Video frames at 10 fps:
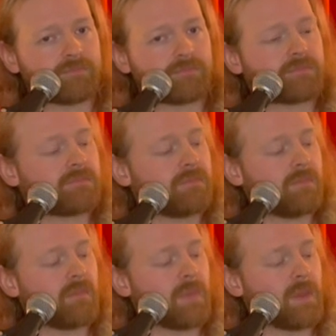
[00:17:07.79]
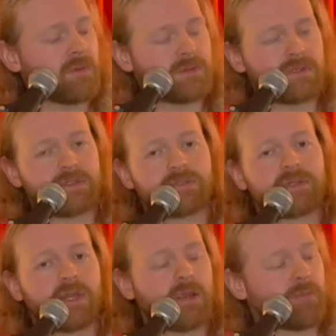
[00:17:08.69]
So this is an A minor. It's
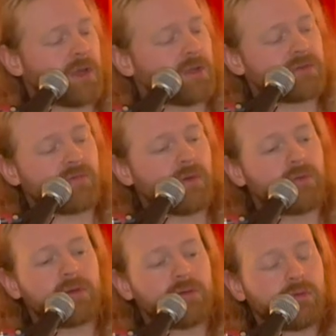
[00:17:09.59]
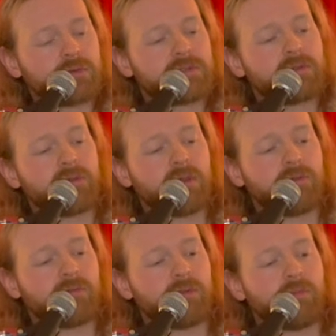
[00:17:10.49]
following the notes that are from the minor
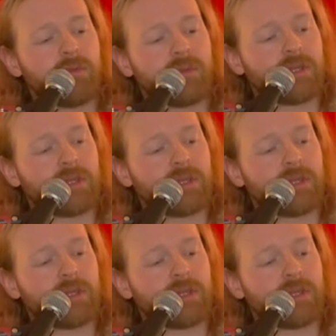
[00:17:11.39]
scale.